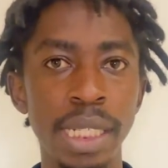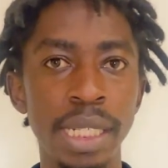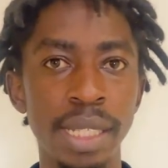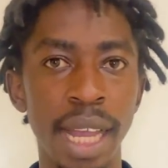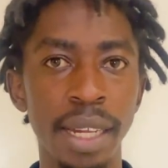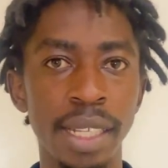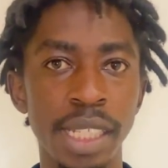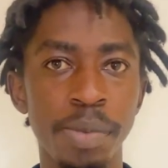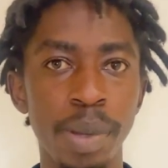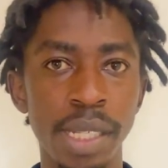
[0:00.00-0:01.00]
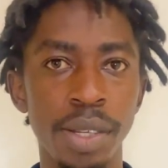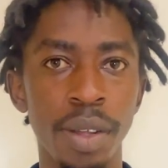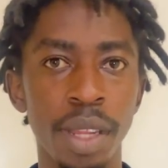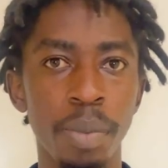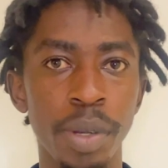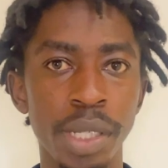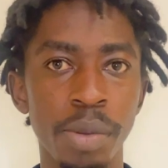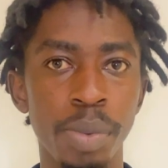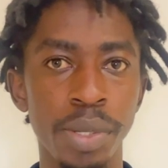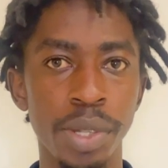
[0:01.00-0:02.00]
design is based on the
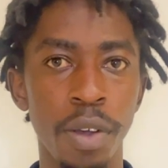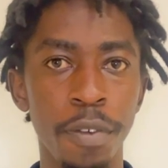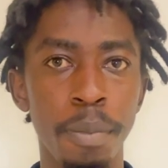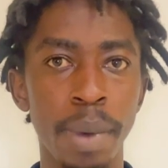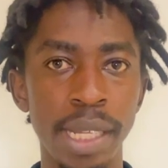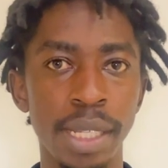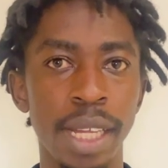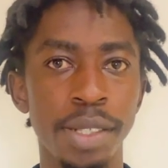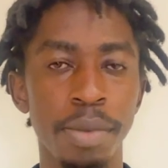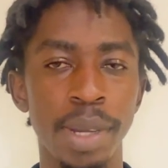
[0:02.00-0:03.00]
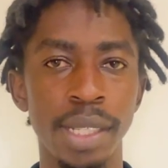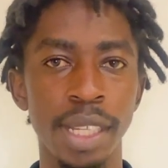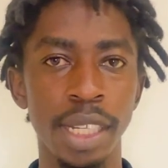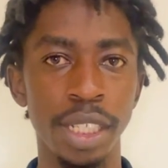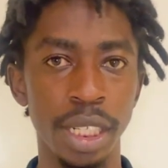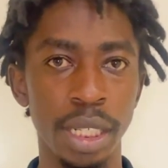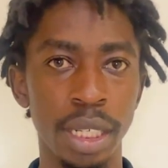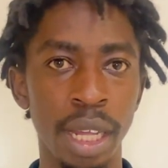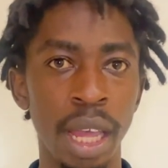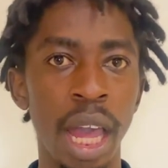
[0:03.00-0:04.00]
principles of mass customization.
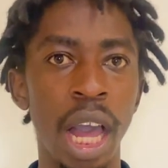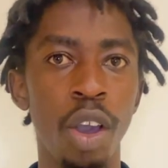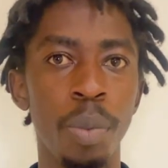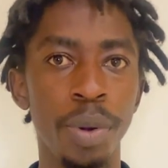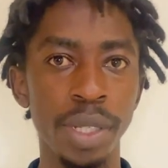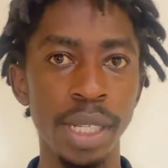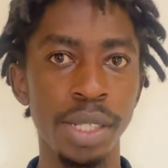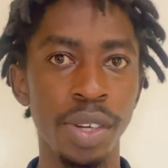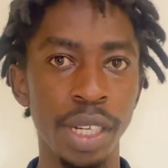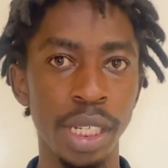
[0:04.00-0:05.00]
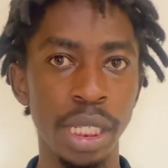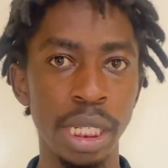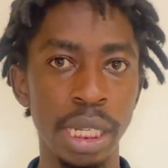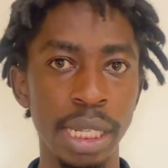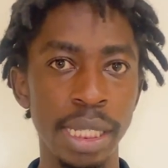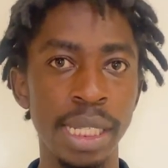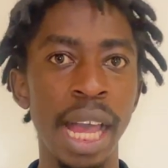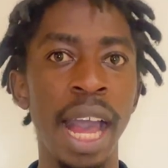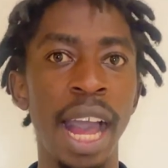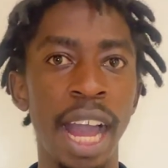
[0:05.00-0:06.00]
Our process strategy is
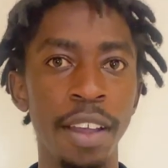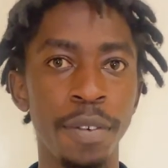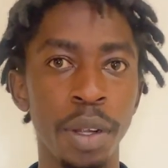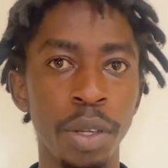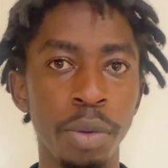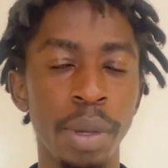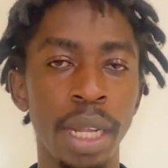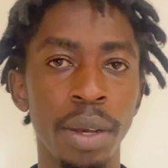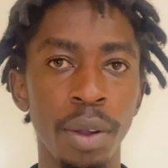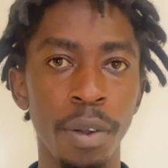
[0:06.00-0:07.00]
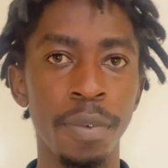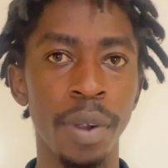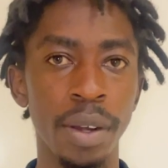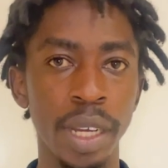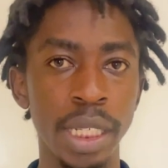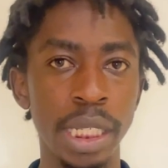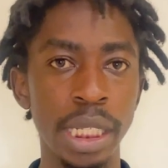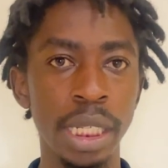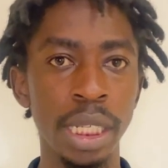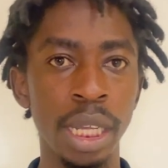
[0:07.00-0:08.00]
high volume and low
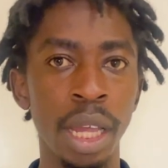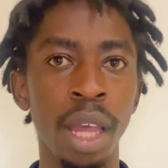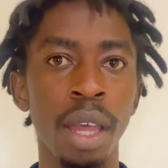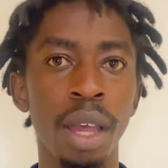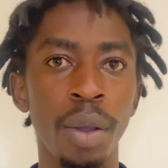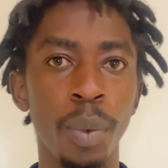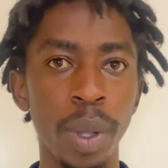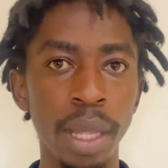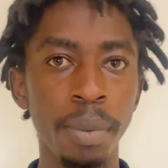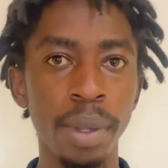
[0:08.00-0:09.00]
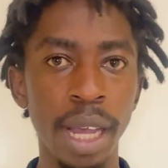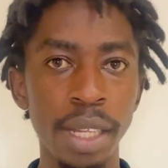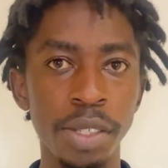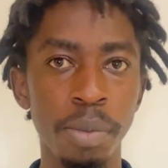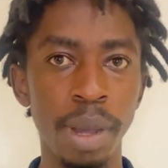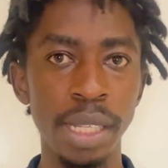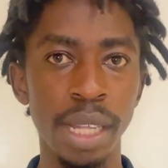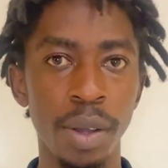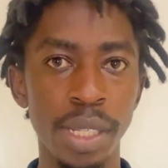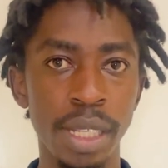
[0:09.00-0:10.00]
variety. We customize
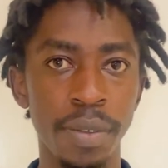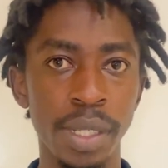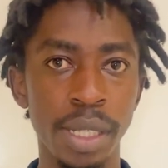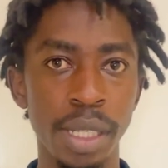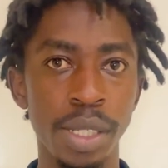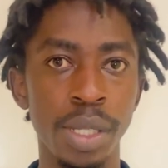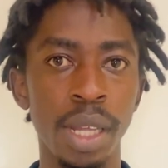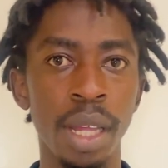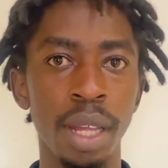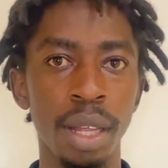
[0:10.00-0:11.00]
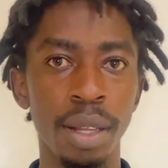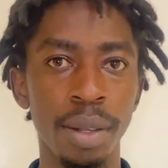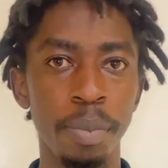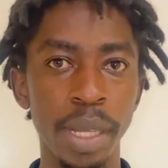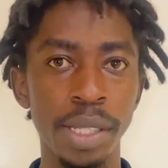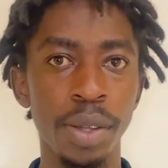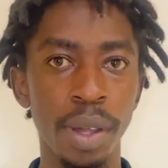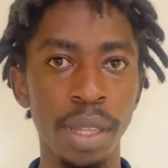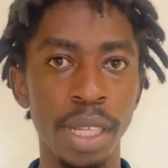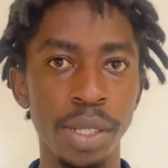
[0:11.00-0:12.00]
our services based
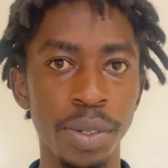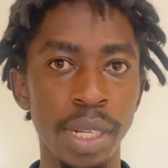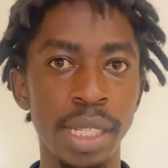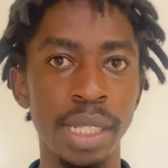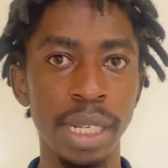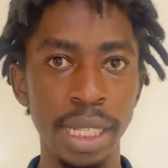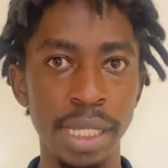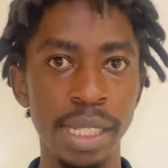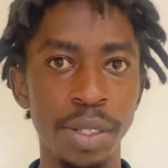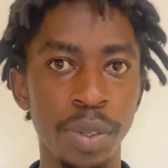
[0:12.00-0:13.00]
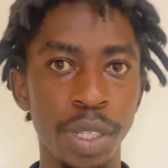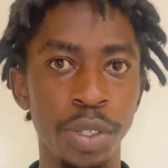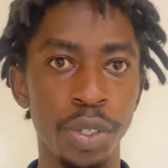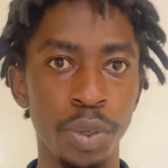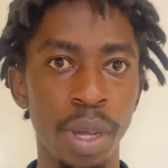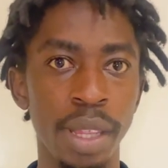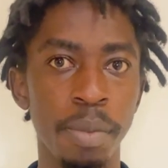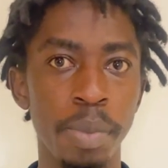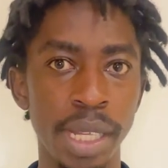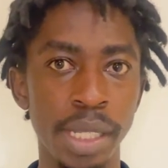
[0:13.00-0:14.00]
on the students' needs to ensure the
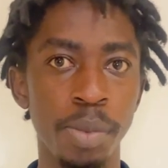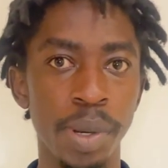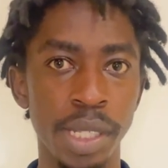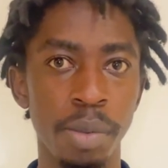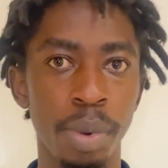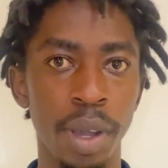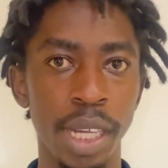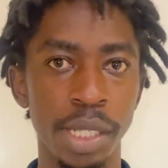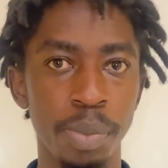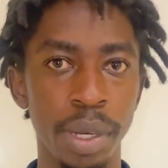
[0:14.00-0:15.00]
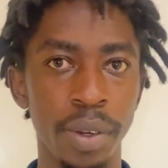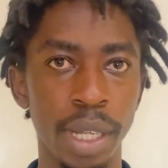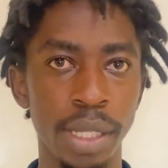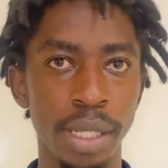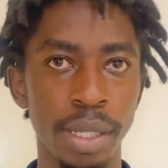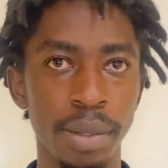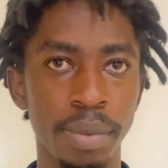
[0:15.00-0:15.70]
best possible experience.